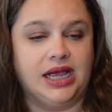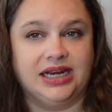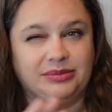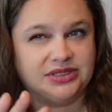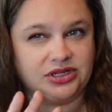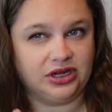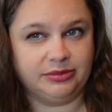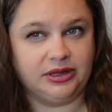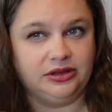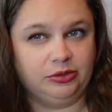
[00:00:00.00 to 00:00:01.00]
and I'm going to talk
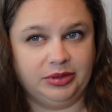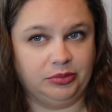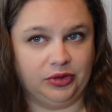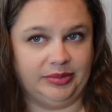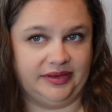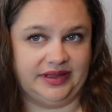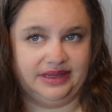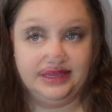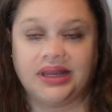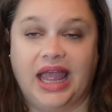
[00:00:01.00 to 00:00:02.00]
about a little bit more about
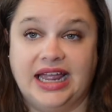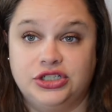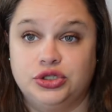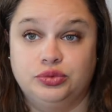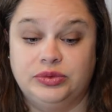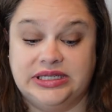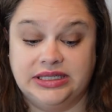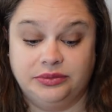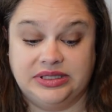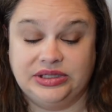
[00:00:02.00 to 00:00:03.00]
that, and I do
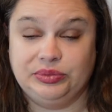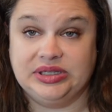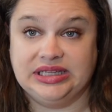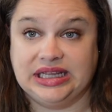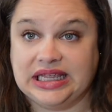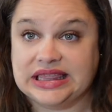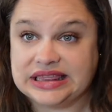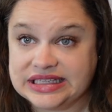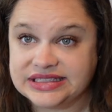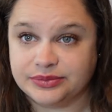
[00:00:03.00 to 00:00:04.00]
really, really, really like
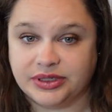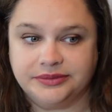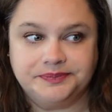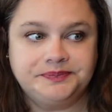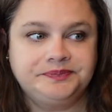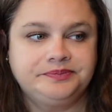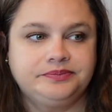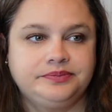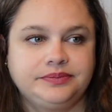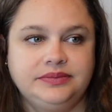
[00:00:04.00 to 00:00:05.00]
this one.
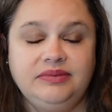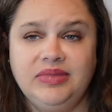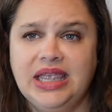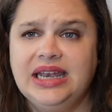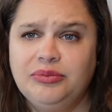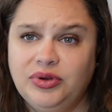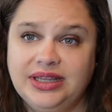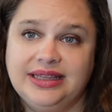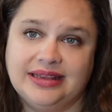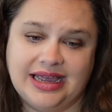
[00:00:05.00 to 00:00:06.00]
And I'm
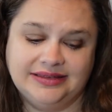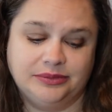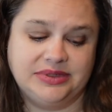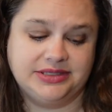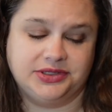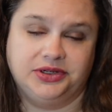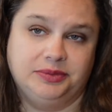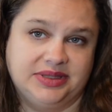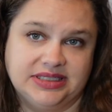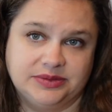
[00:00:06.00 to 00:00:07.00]
really glad that we started
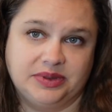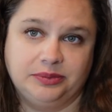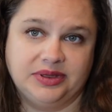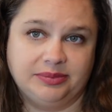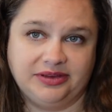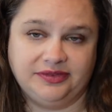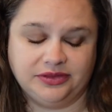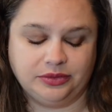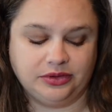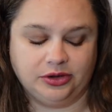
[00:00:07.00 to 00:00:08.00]
with this one with my
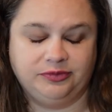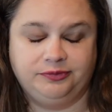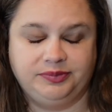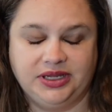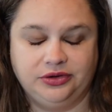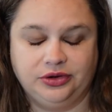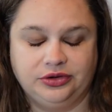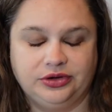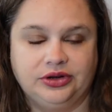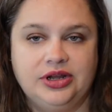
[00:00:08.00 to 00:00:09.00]
fifth or
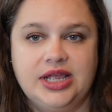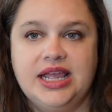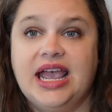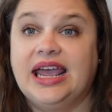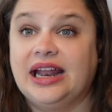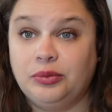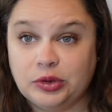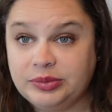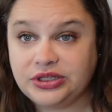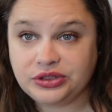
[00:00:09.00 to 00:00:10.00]
kindergartner. And I
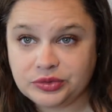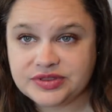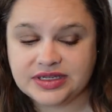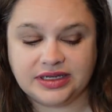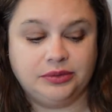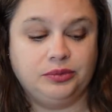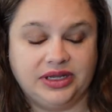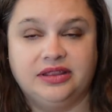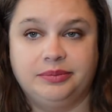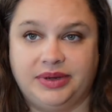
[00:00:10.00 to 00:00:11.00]
will be using it
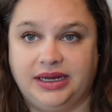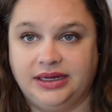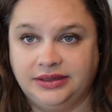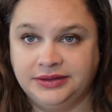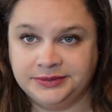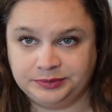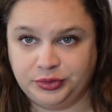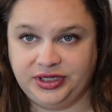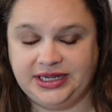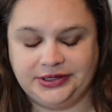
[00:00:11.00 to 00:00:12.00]
with my
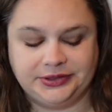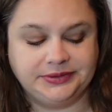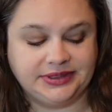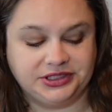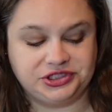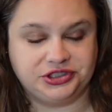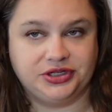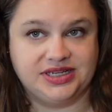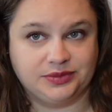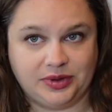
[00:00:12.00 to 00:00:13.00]
pre-K-er next
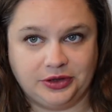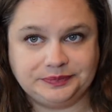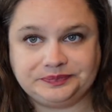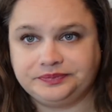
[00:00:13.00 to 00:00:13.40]
year as well.